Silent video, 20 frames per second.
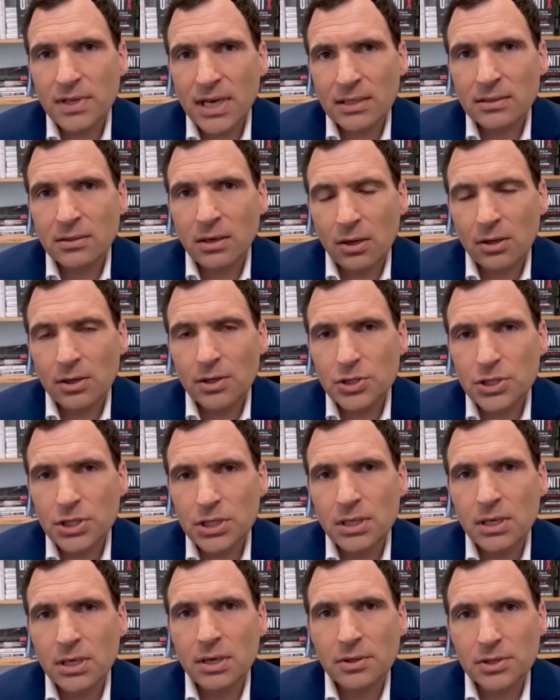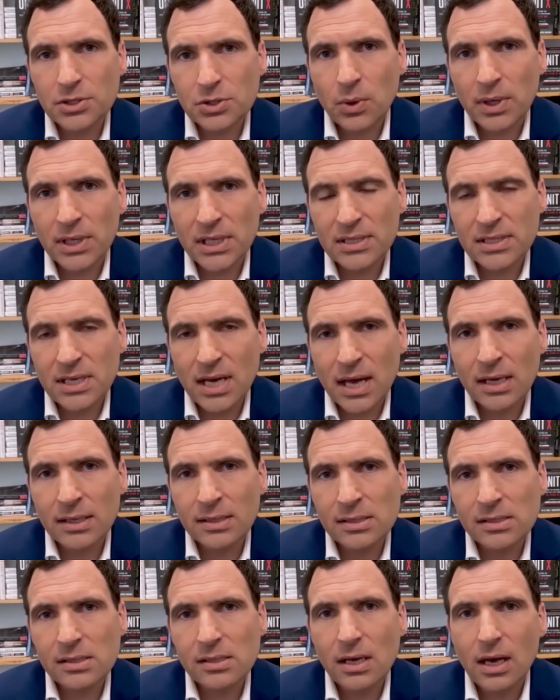technology in the twenty
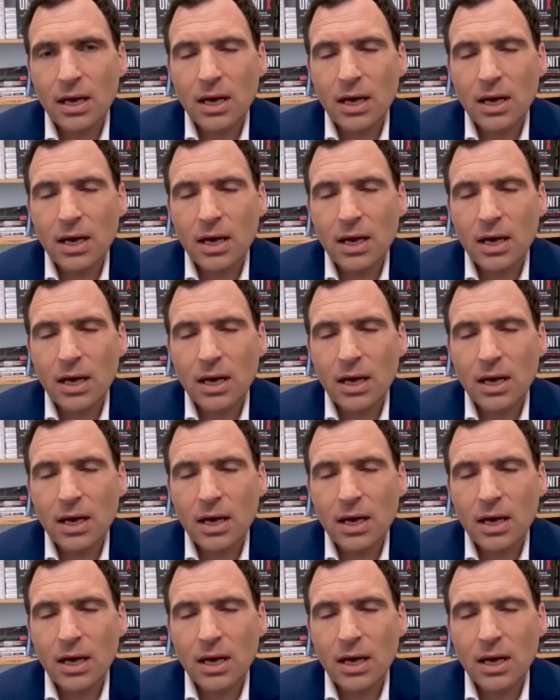tens.